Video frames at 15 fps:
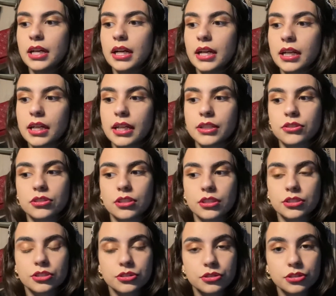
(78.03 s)

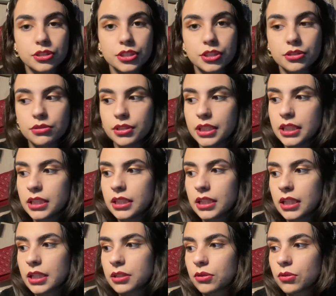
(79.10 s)
introduction to the uni,
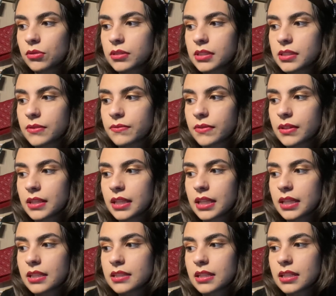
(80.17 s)
and all these different
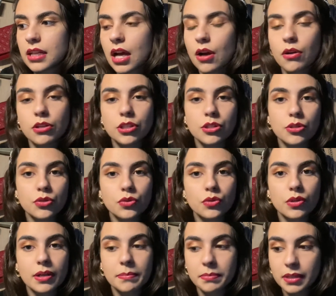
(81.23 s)
things and how you
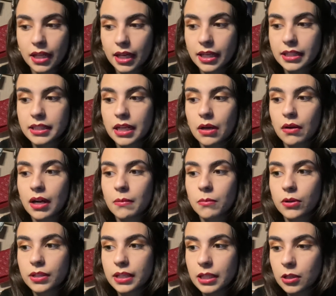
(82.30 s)
apply. Now I'm
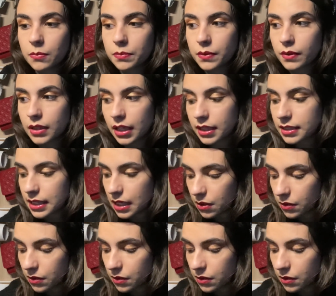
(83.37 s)
going to help you guys out a